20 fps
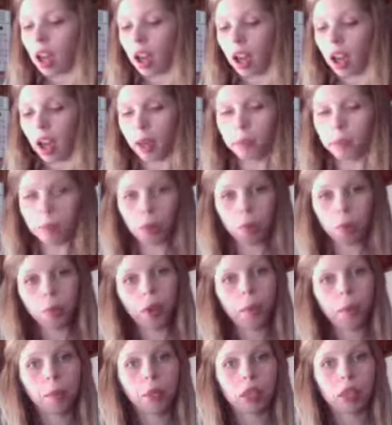I meal
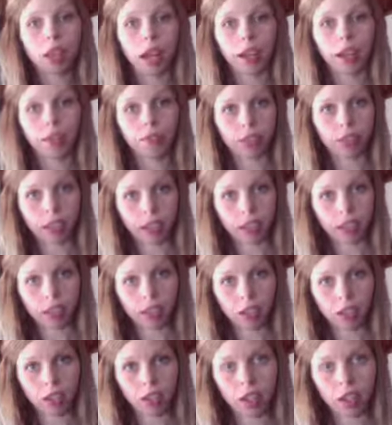prep a lot of
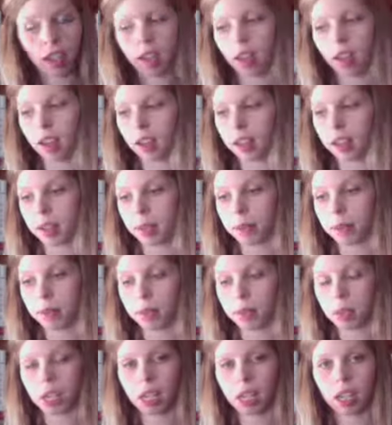things
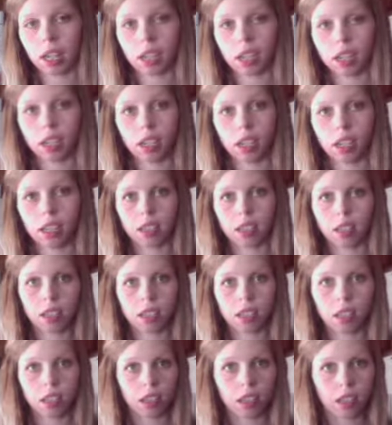because
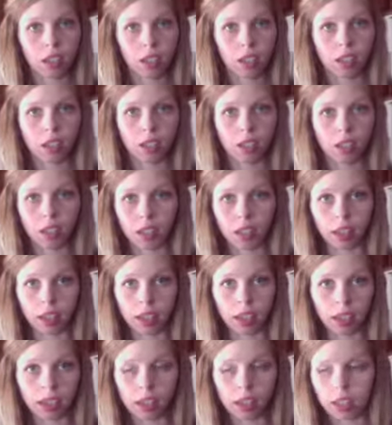it's the thing
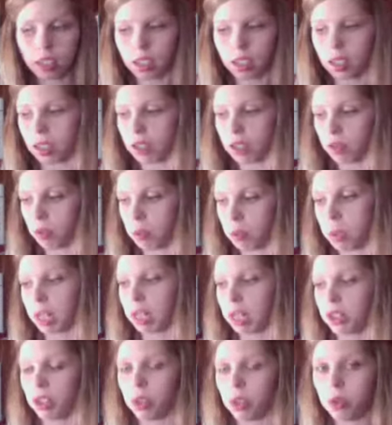that's easiest for me to
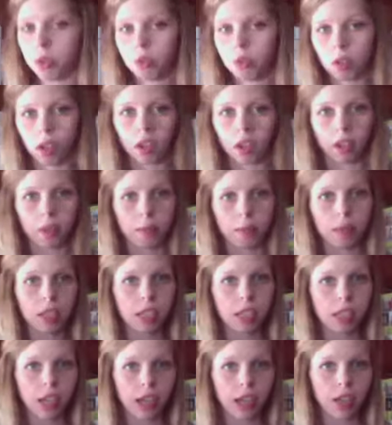do to
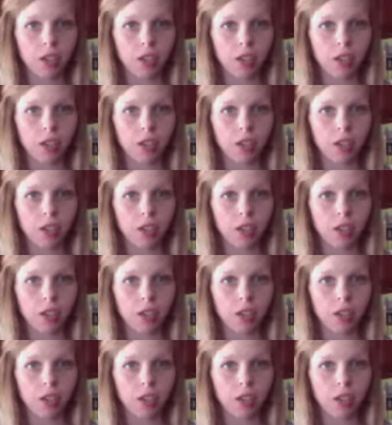stay on